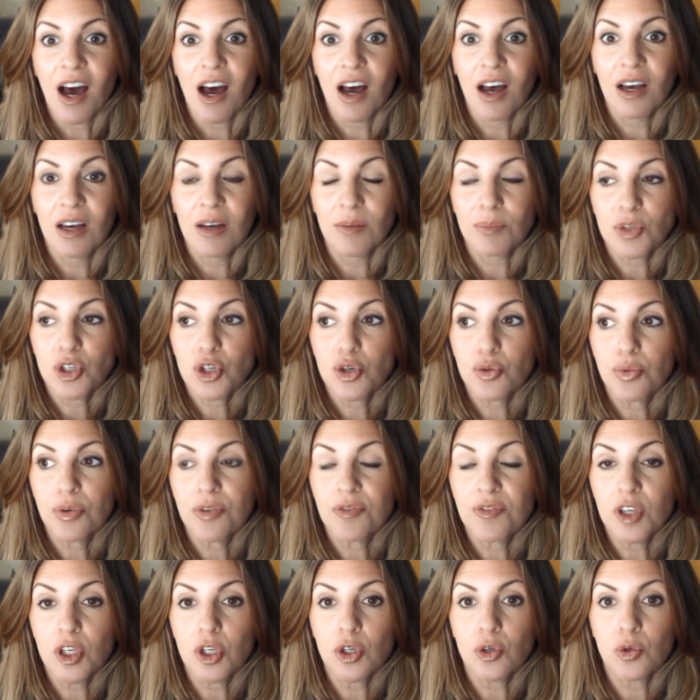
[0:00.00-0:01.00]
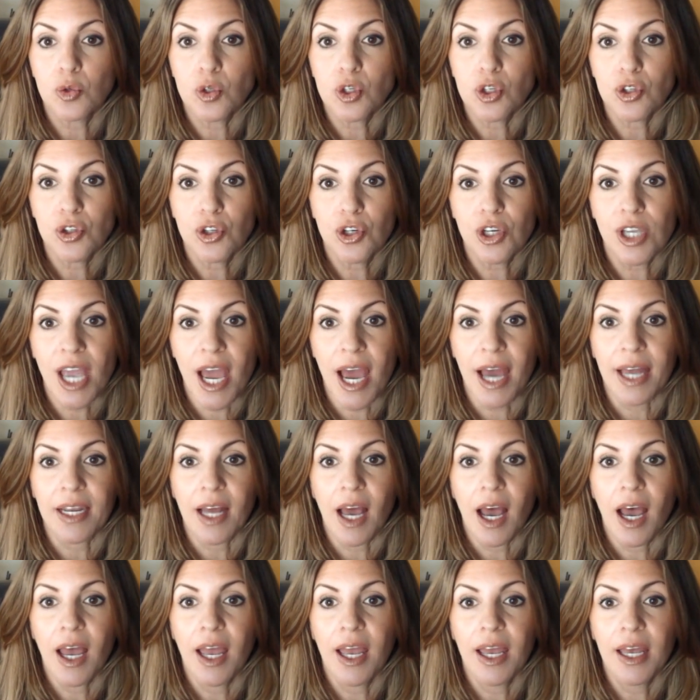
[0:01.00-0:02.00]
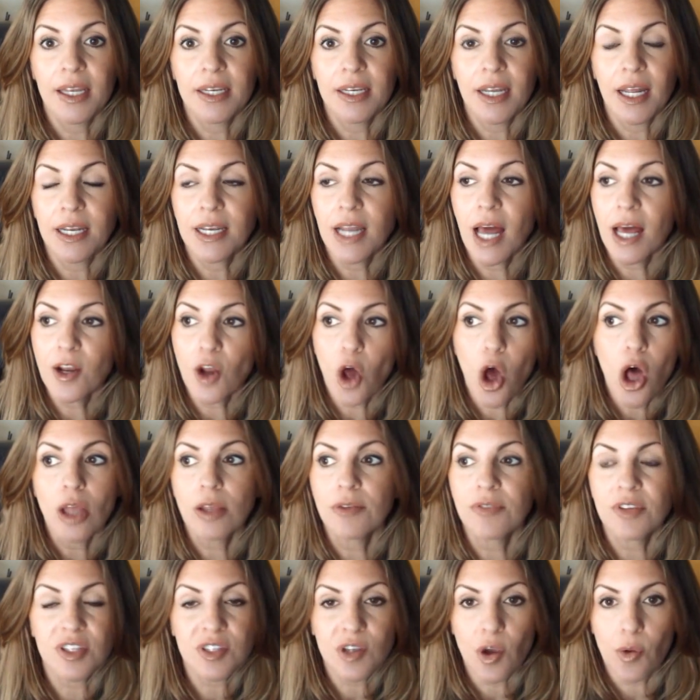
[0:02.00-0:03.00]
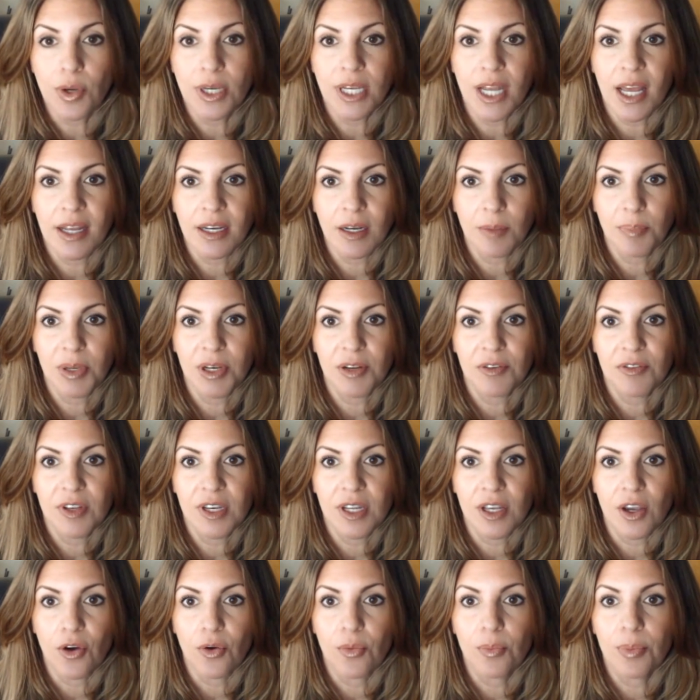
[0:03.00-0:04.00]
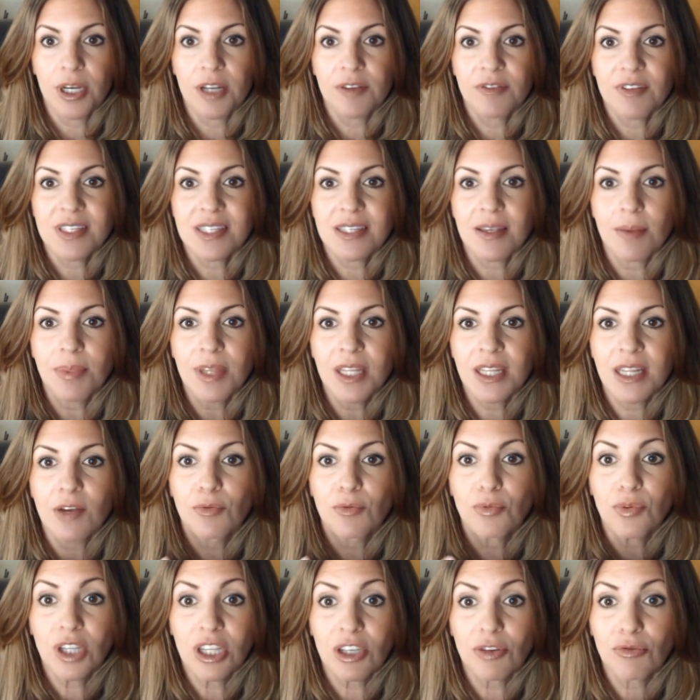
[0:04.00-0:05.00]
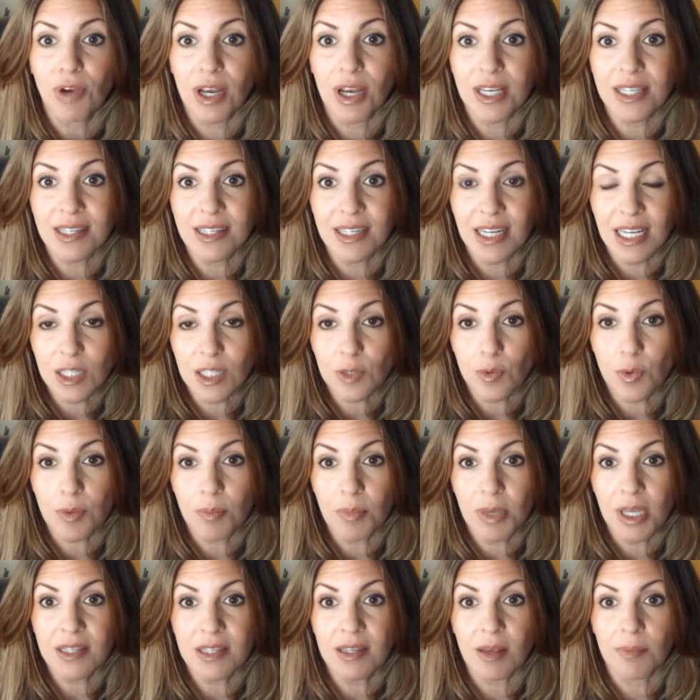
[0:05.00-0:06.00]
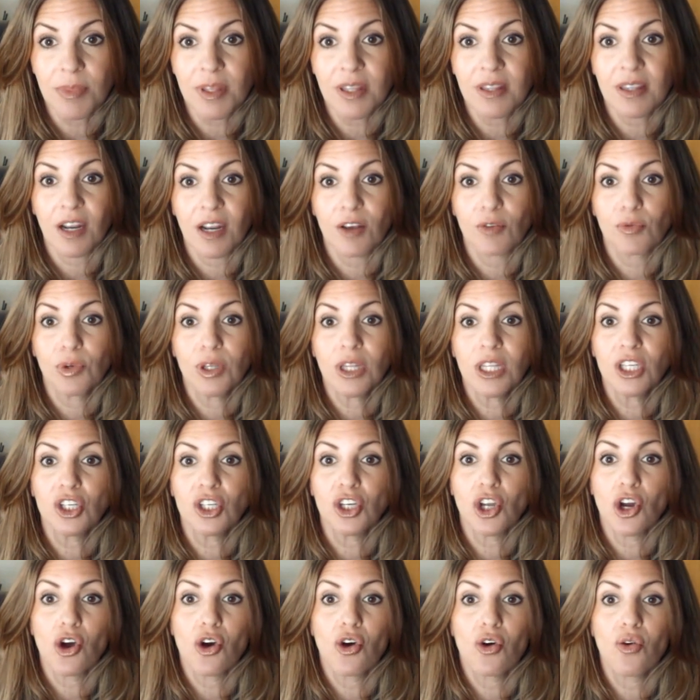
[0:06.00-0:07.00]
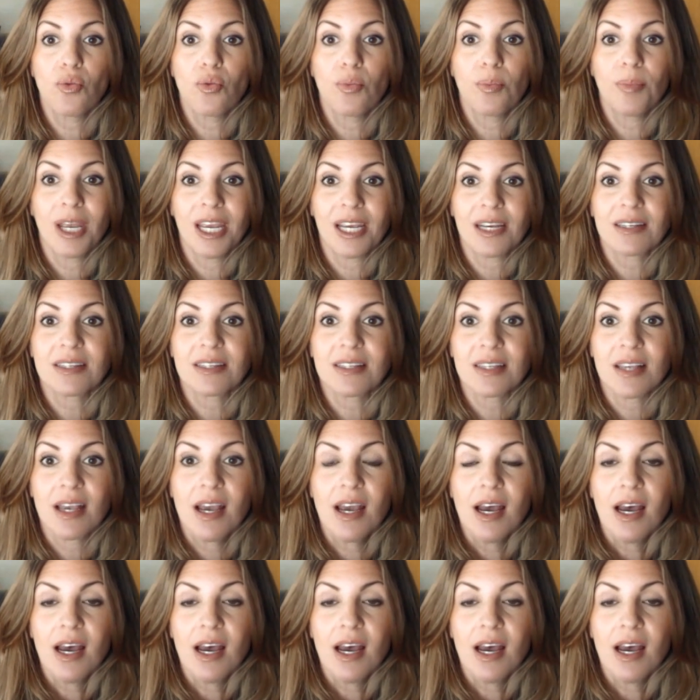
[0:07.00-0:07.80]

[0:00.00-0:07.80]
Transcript: um, to review, to look at, and not all of it's going to end up in a video, but if it's something that really resonates with me, something that I really know makes